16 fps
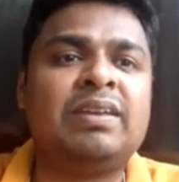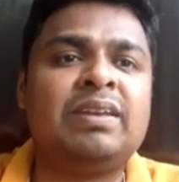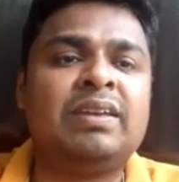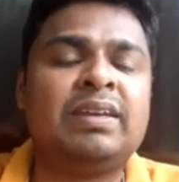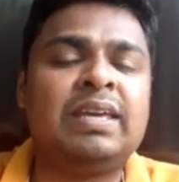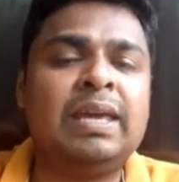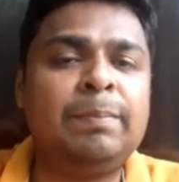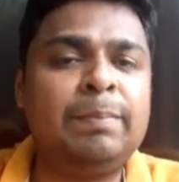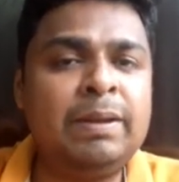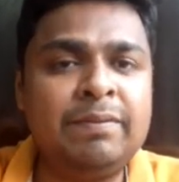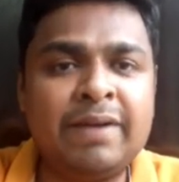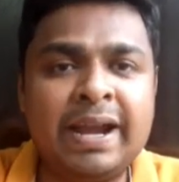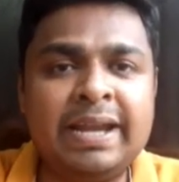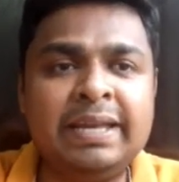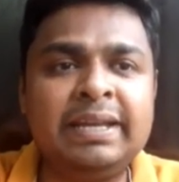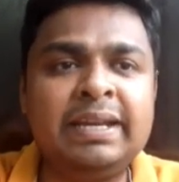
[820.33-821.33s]
keep
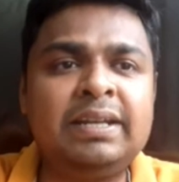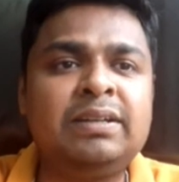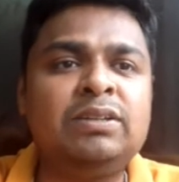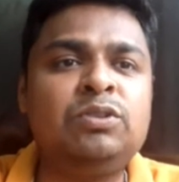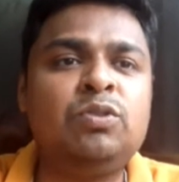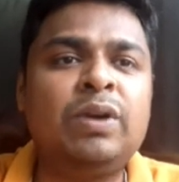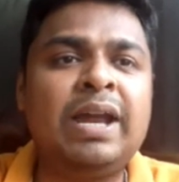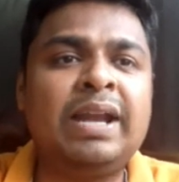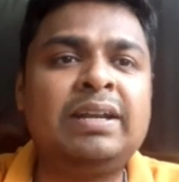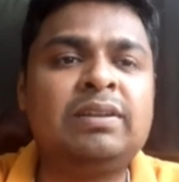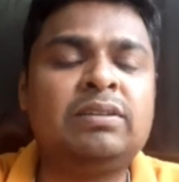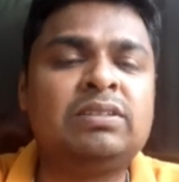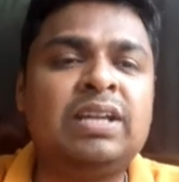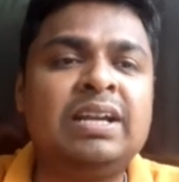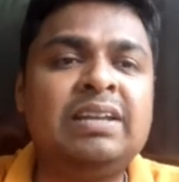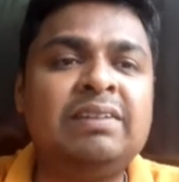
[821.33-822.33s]
dividing it, you
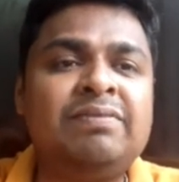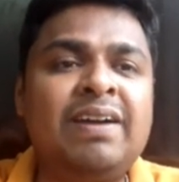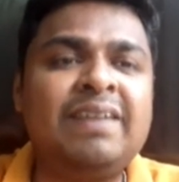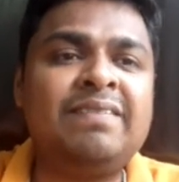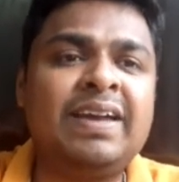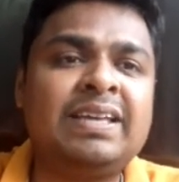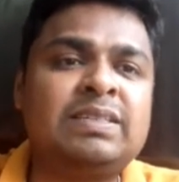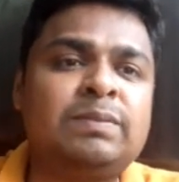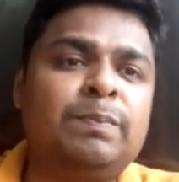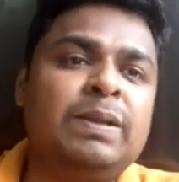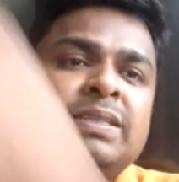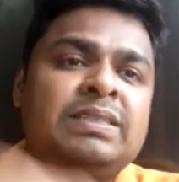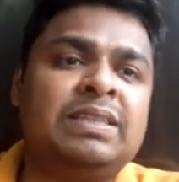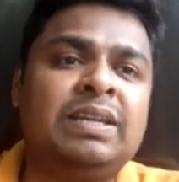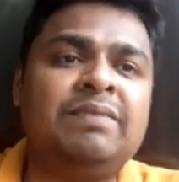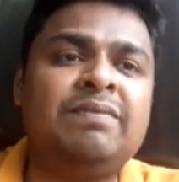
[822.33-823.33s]
get 35x plus
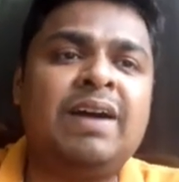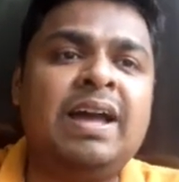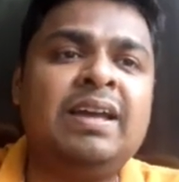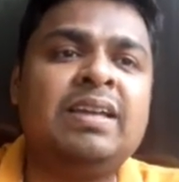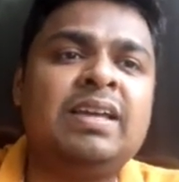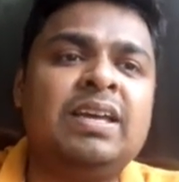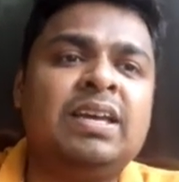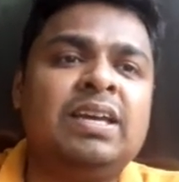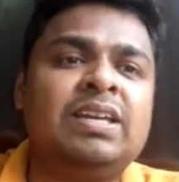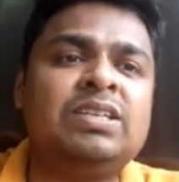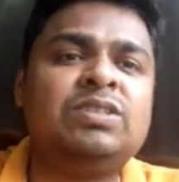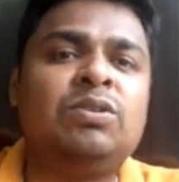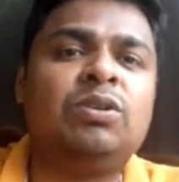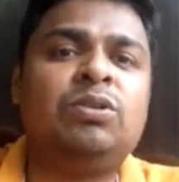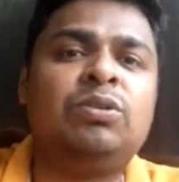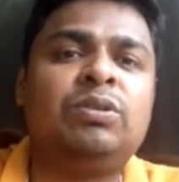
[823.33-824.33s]
3y is
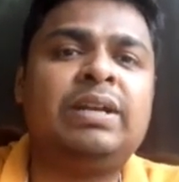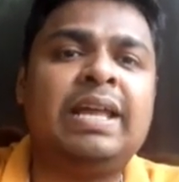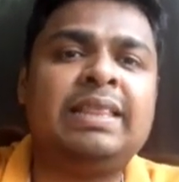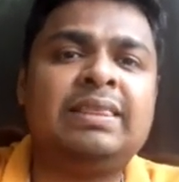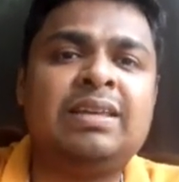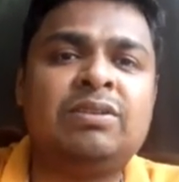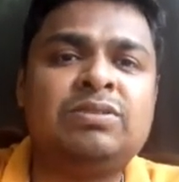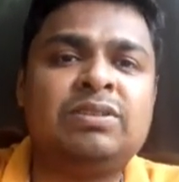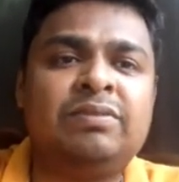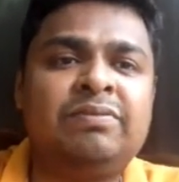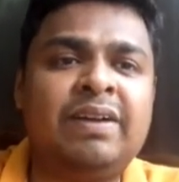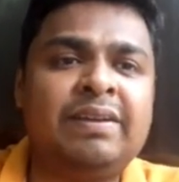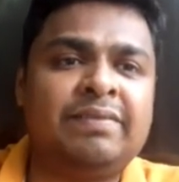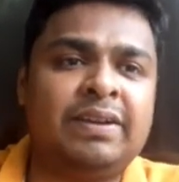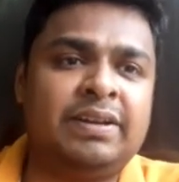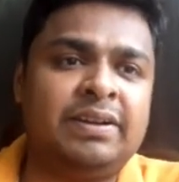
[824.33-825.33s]
equal to
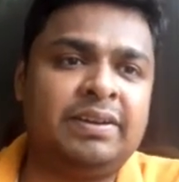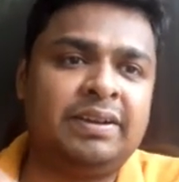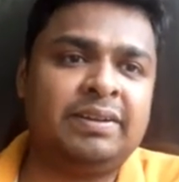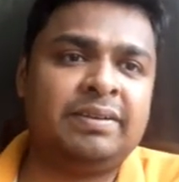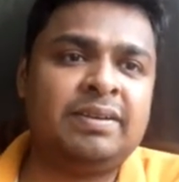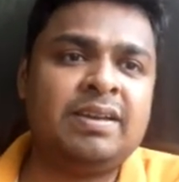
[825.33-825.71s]
10,500.